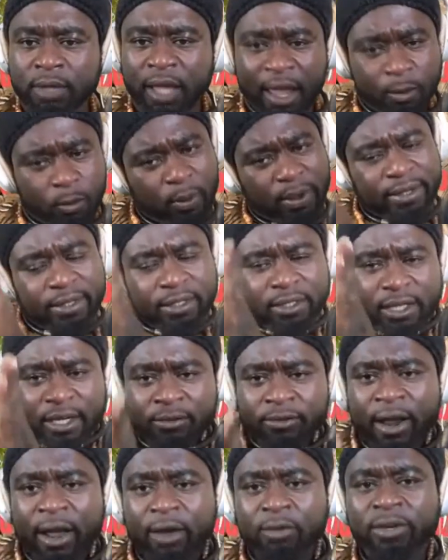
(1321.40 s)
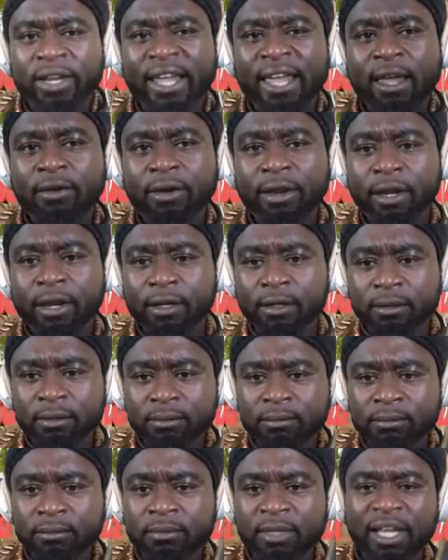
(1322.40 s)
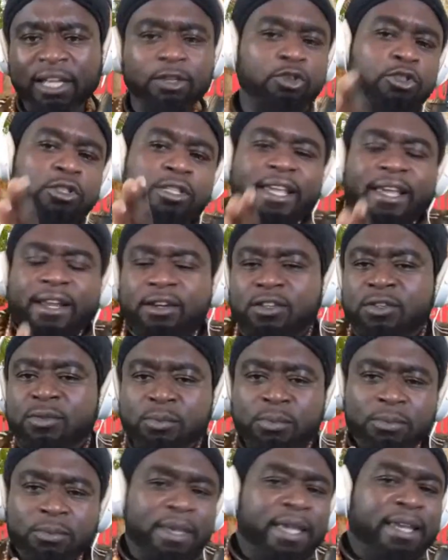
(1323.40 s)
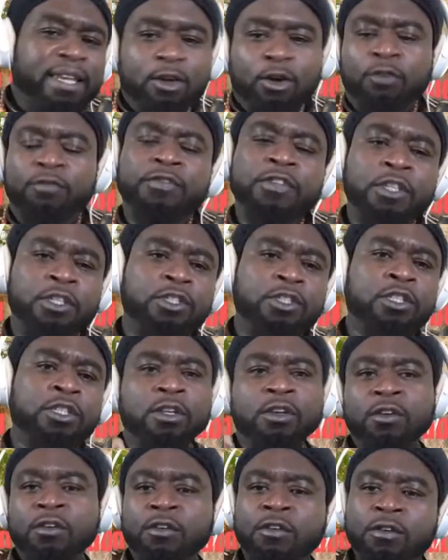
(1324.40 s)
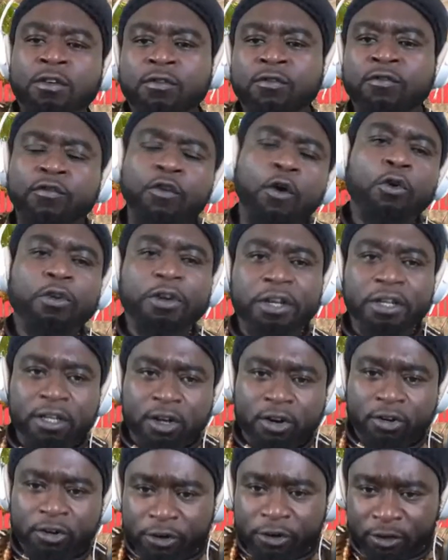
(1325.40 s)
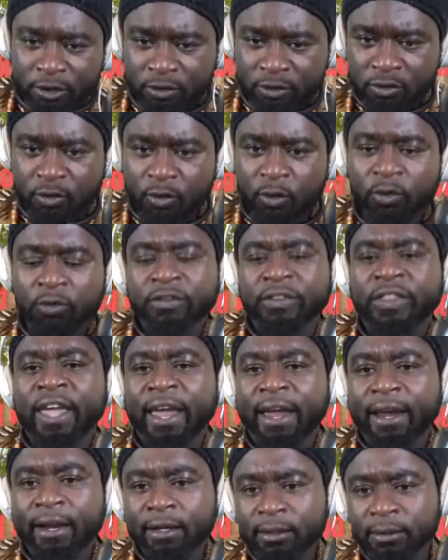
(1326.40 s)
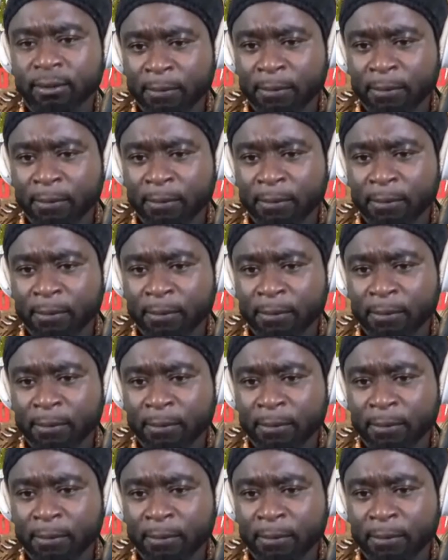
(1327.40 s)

I went around the area and there is many of these foreign girls over there.